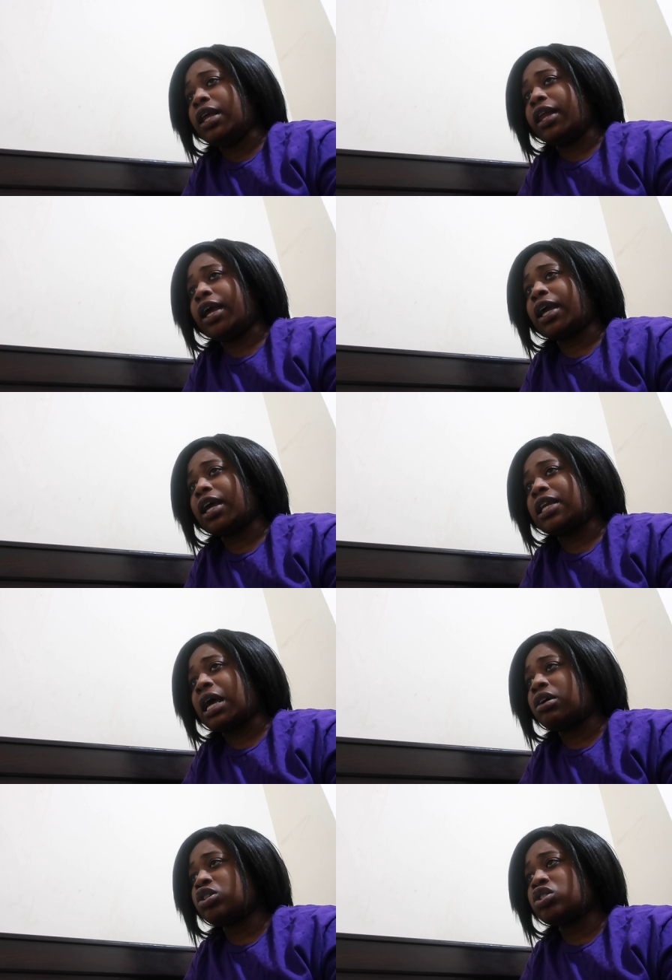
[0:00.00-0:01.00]
Like
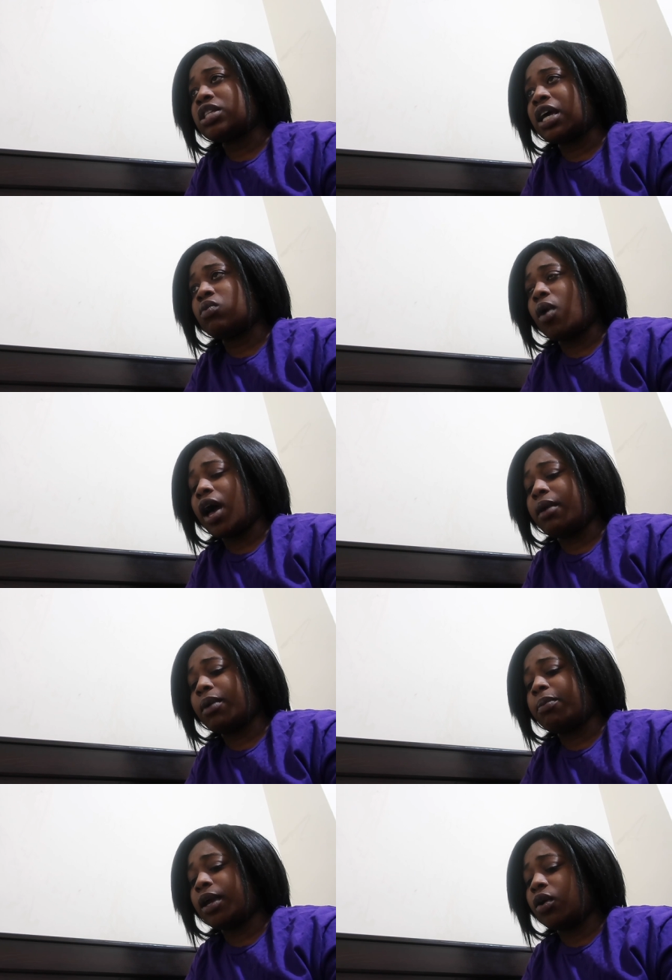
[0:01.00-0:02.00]
now, I understand why
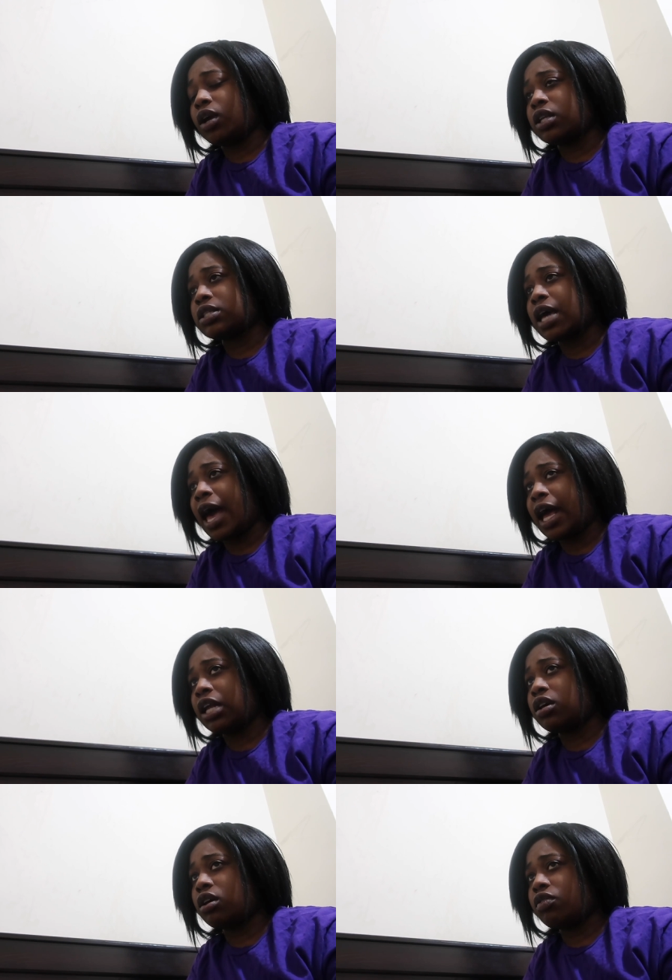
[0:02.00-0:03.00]
my parents
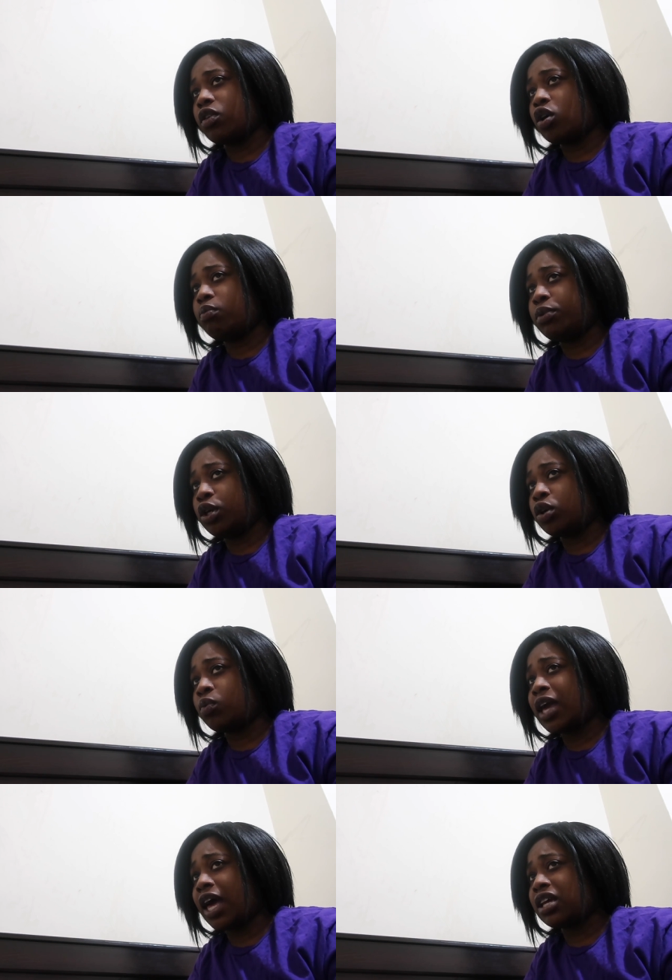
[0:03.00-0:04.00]
had the computer.
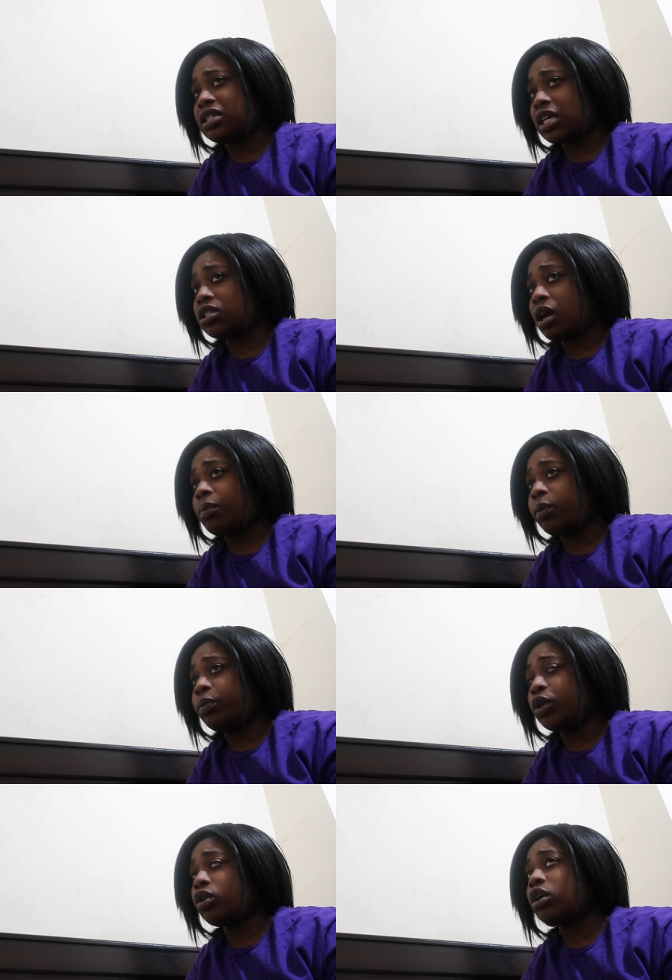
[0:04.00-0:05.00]
We had a desktop
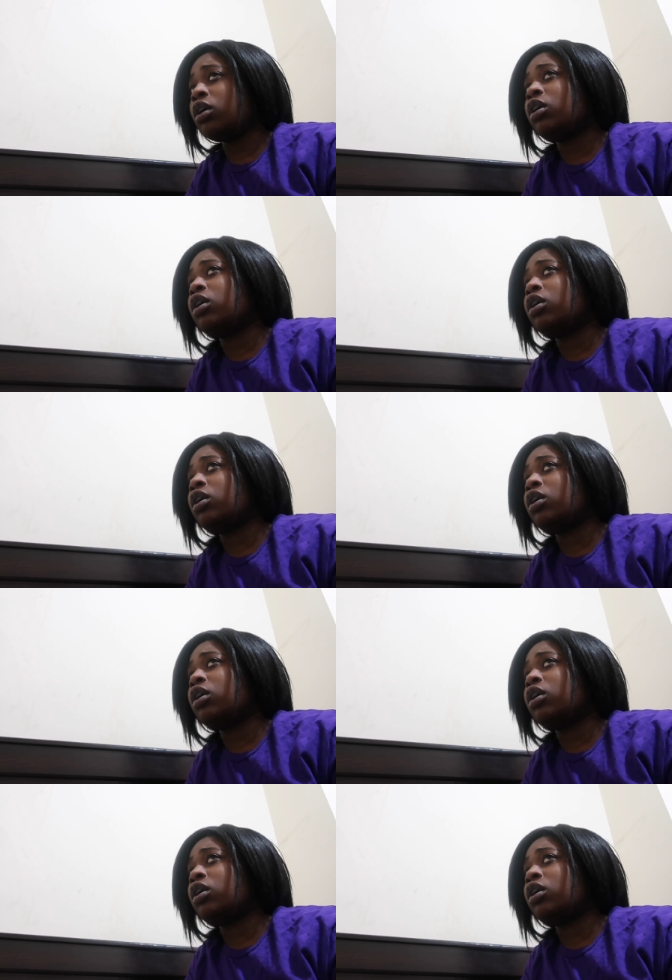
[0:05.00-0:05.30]
computer